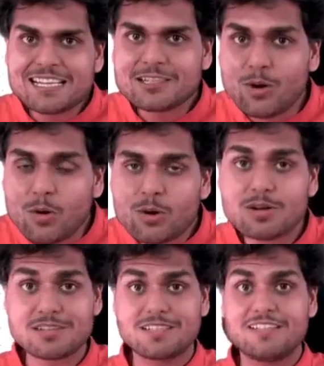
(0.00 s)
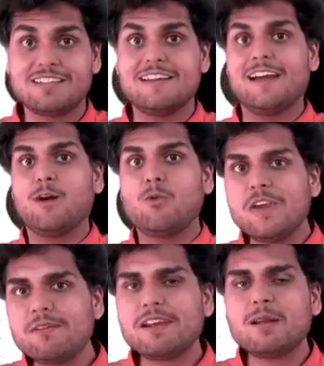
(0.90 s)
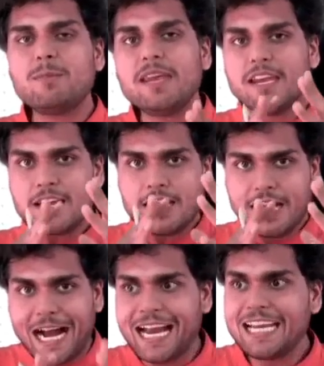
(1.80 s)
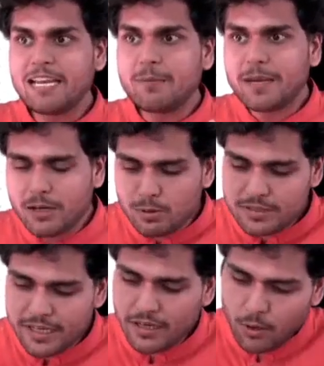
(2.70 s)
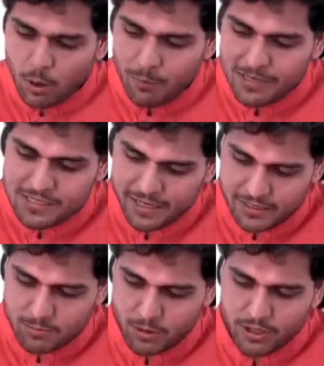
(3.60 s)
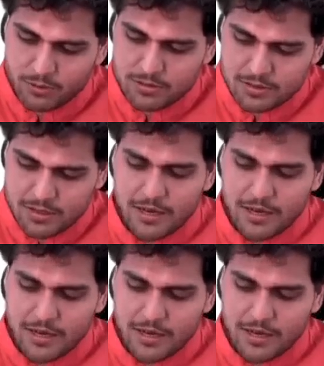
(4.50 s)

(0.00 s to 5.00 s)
course, we will be highly using common JS modules,